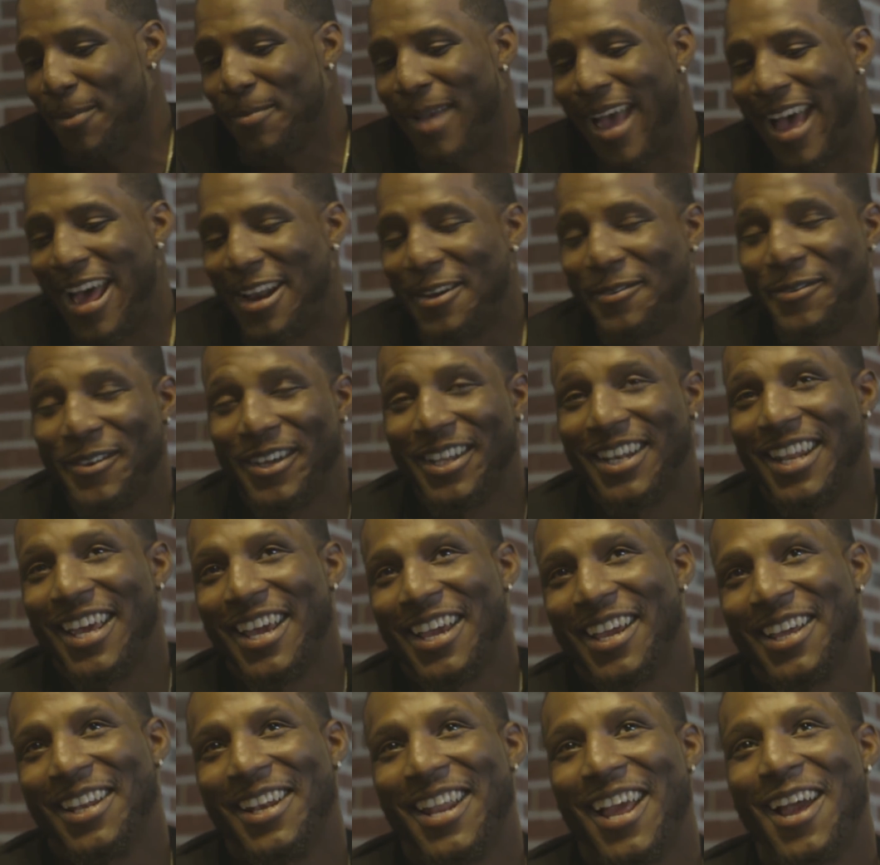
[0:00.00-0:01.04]
I'm out of it.
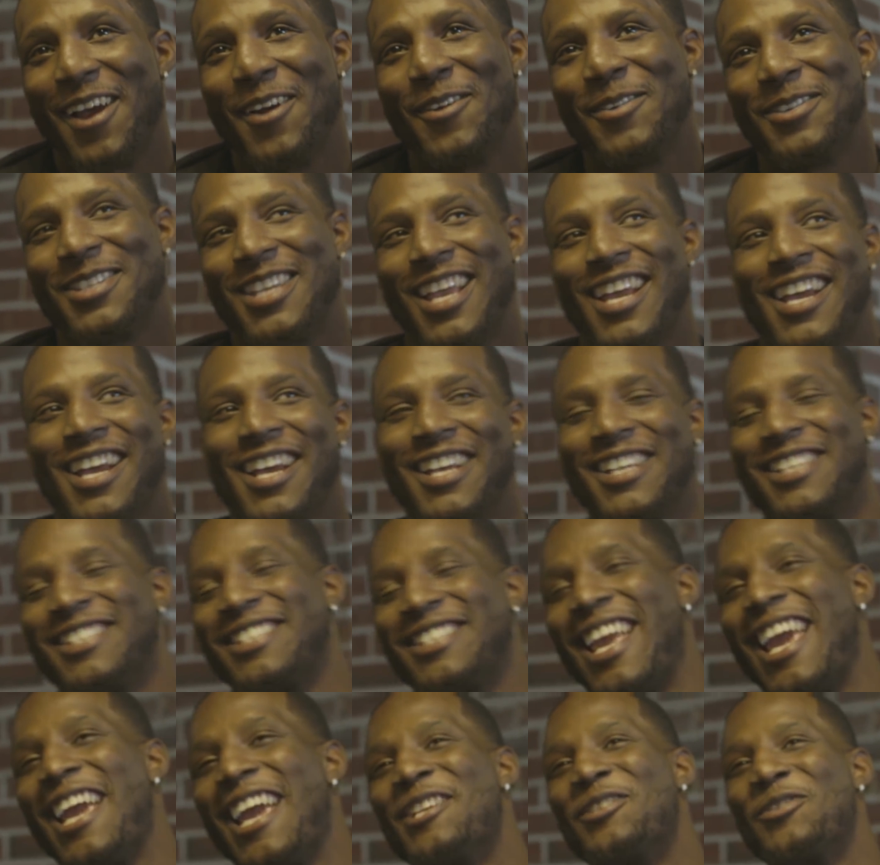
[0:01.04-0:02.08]
Like now, it's like a
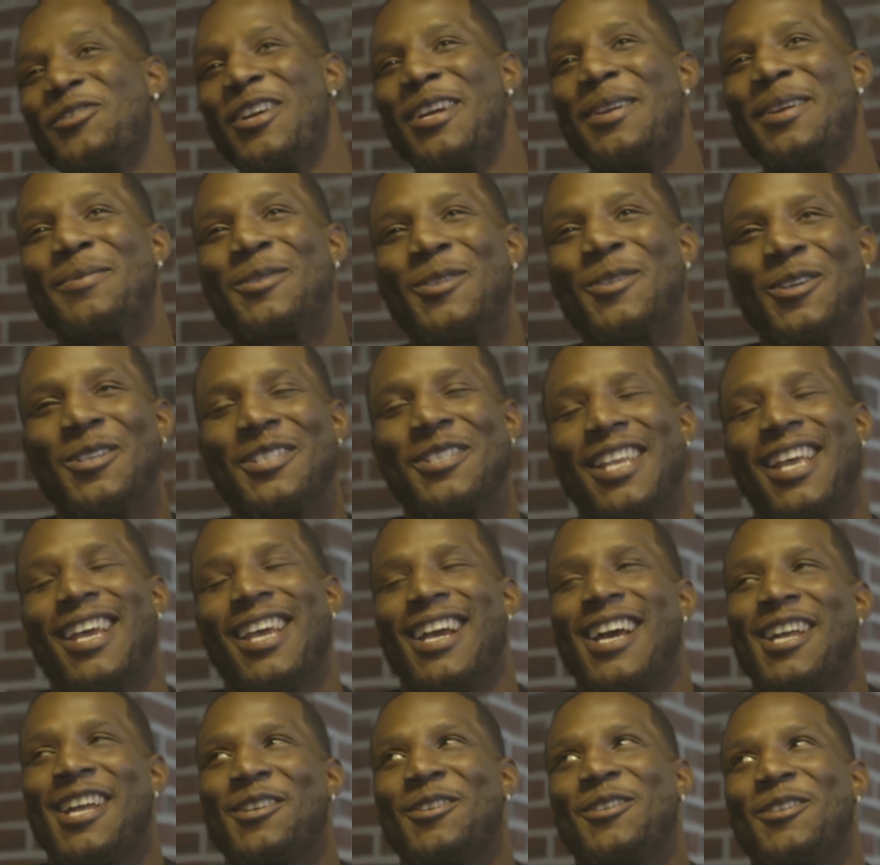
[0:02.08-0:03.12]
daydream. So it's
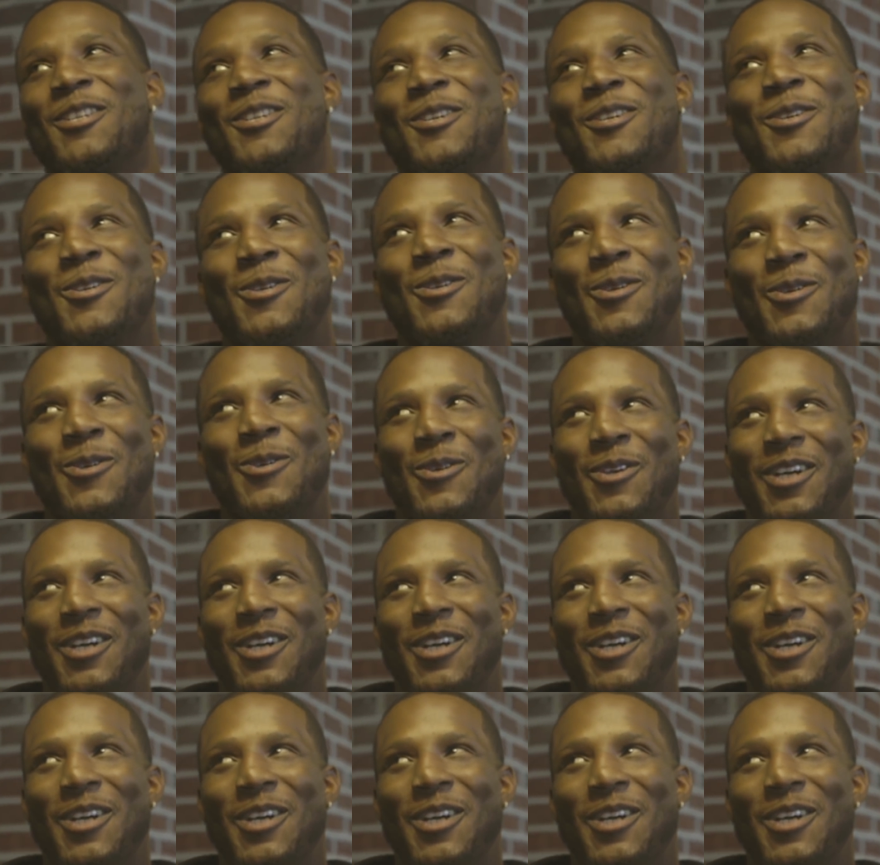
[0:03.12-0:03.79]
like I don't know